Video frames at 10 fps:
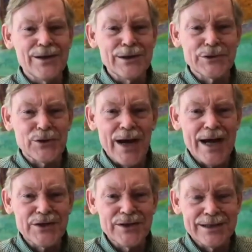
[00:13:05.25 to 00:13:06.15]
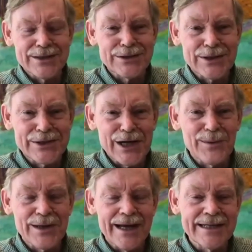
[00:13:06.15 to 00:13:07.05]
insurrection, this is a
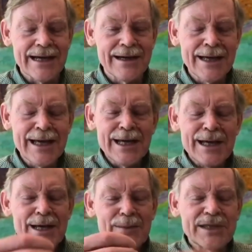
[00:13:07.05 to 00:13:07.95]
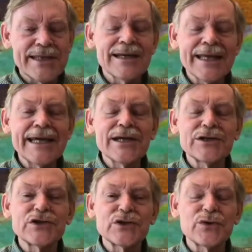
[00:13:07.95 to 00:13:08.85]
terrible idea. But then Lincoln and
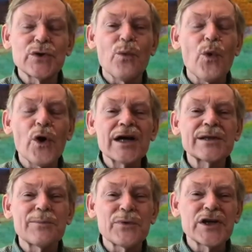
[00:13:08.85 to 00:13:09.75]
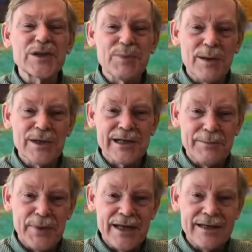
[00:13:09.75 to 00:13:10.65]
Seward worked the British public
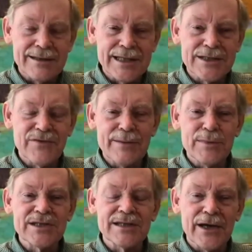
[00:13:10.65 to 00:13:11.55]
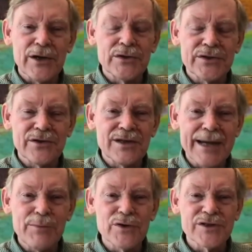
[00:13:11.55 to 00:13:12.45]
opinion, this famous letter to the
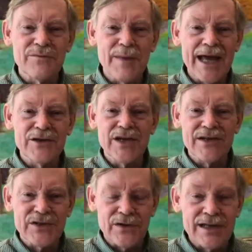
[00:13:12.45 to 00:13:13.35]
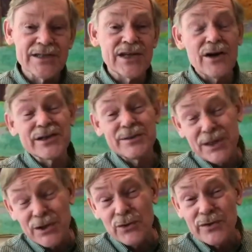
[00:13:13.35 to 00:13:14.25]
laborers of Manchester, and start to
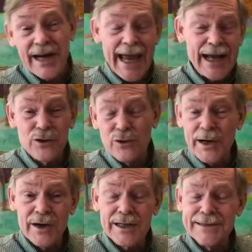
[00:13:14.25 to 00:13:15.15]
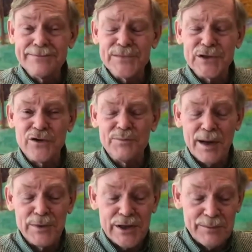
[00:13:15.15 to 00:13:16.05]
build an Anglo-American sort of
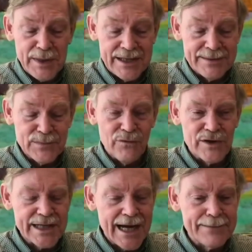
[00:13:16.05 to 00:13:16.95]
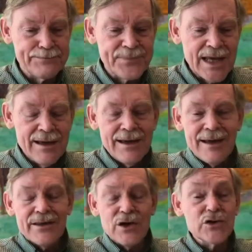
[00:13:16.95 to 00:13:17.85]
public opinion over time.
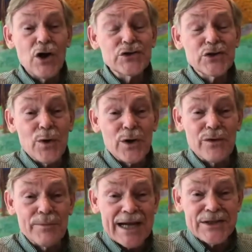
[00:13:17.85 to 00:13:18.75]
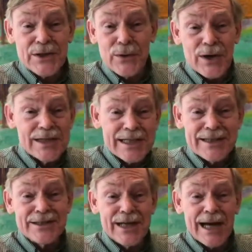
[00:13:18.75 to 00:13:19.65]
There's also work with Mexico, because at
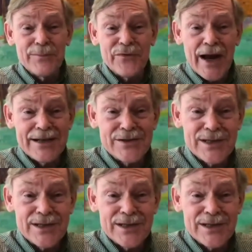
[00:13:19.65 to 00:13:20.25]
this time, France